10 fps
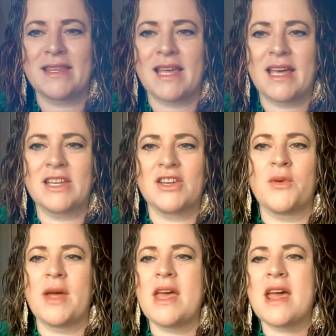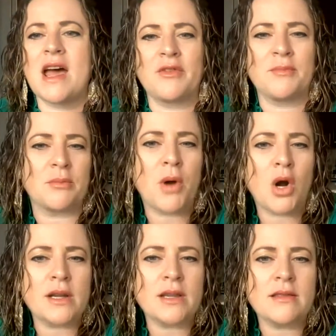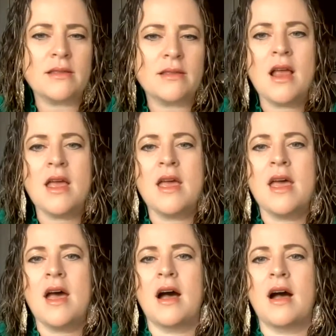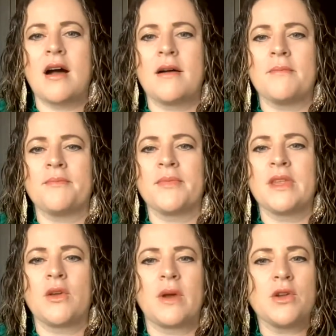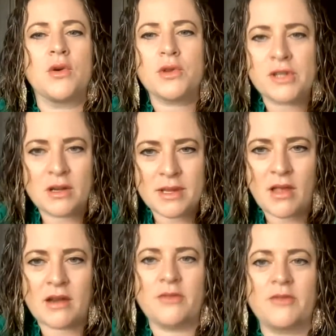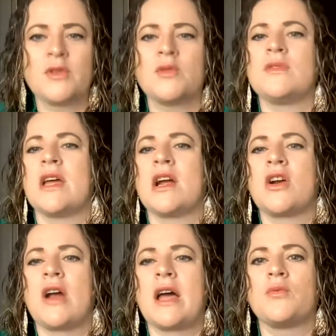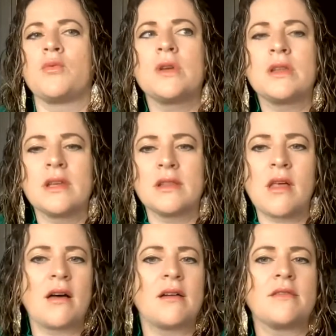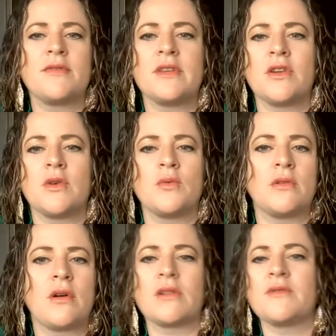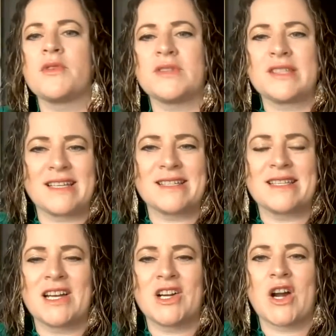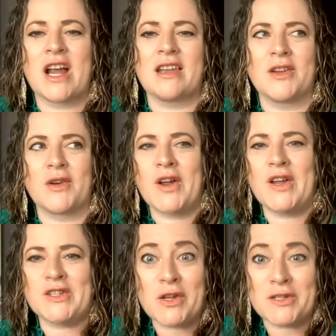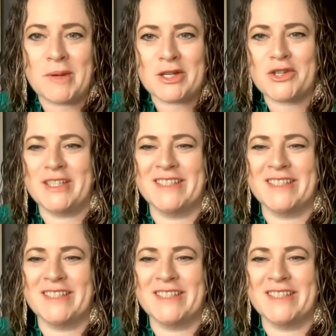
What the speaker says: that, hey, I have a big party later. I know there's going to be a lot of food there. I really love, all of those things there, and it's all special.